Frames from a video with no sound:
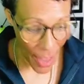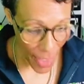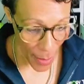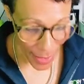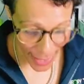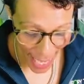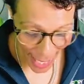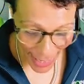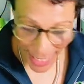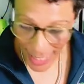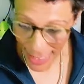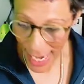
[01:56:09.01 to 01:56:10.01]
There are
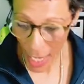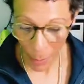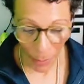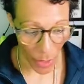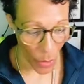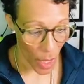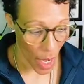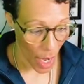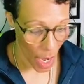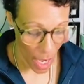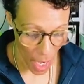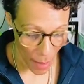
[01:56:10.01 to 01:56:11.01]
techniques to help you
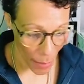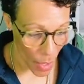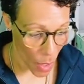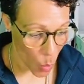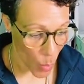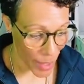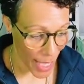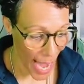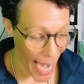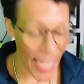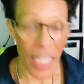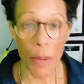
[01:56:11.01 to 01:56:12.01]
with
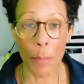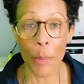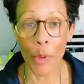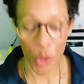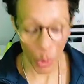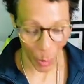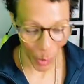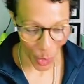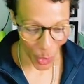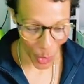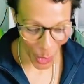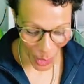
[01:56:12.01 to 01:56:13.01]
any multiple
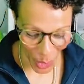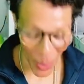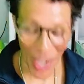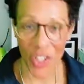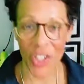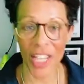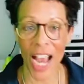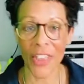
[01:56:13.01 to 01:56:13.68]
choice questions.